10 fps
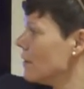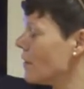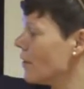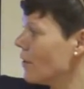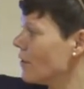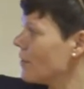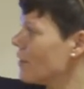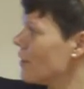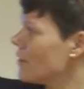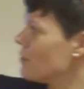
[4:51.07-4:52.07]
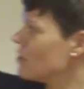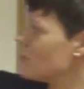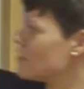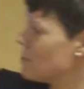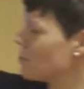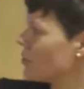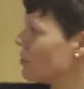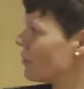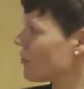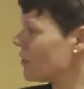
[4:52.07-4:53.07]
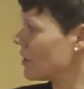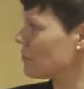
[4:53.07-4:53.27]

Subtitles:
are hers, and then the Richard Diebenkorn as well.